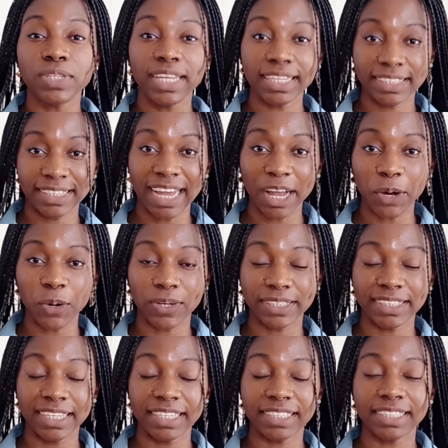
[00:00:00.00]
you these 10
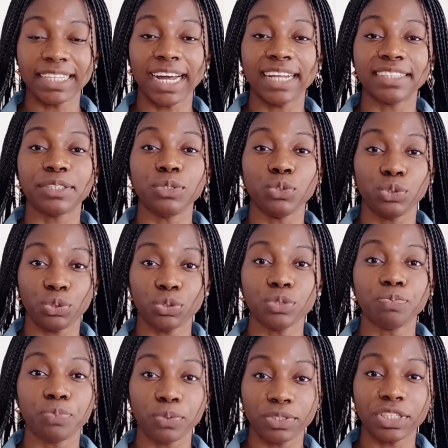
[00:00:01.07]
courses that you
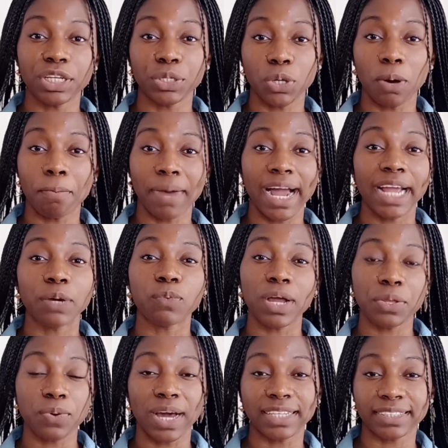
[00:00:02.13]
should put in your mind
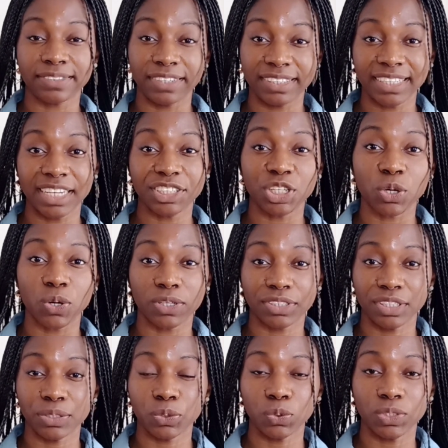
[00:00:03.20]
when you are researching
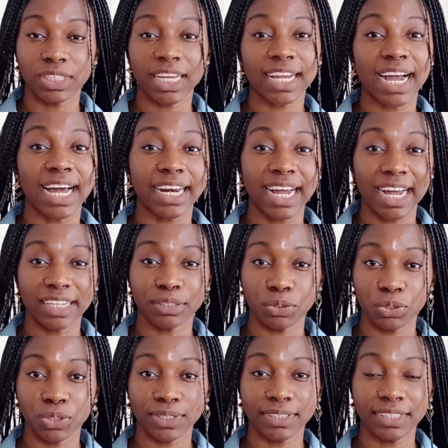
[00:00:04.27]
courses to take and add
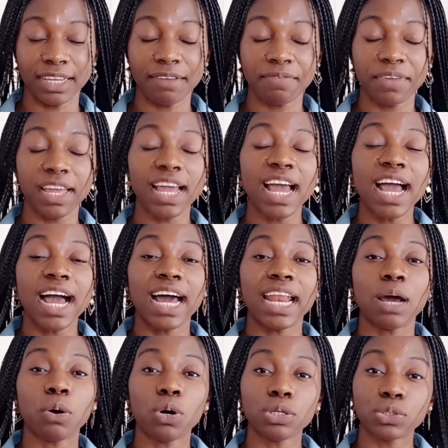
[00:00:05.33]
to your CV, and
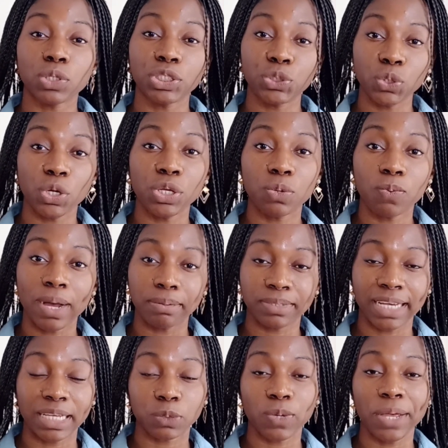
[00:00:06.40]
I'll also show you
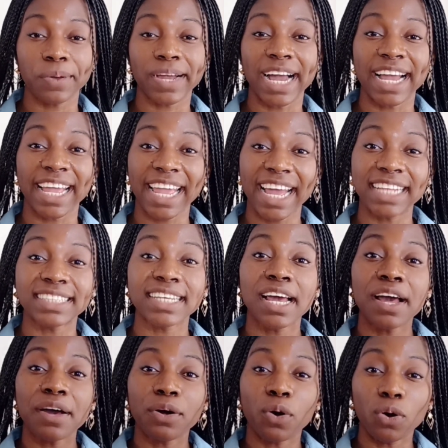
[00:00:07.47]
websites where you can get
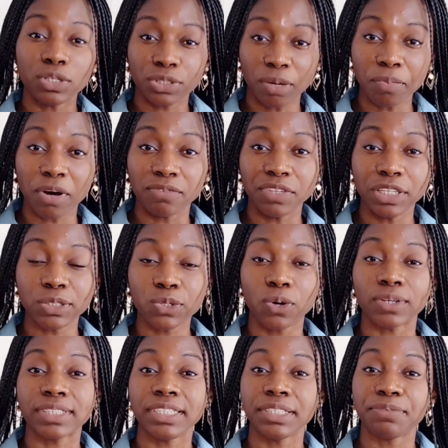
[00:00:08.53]
some of these
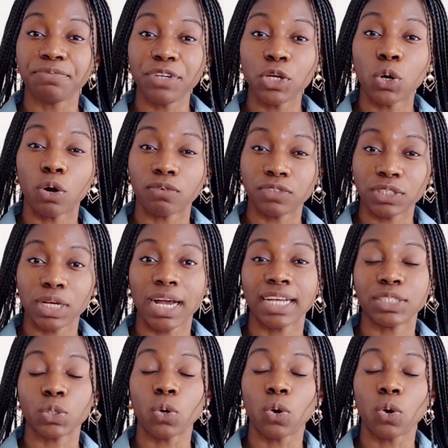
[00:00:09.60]
courses free of charge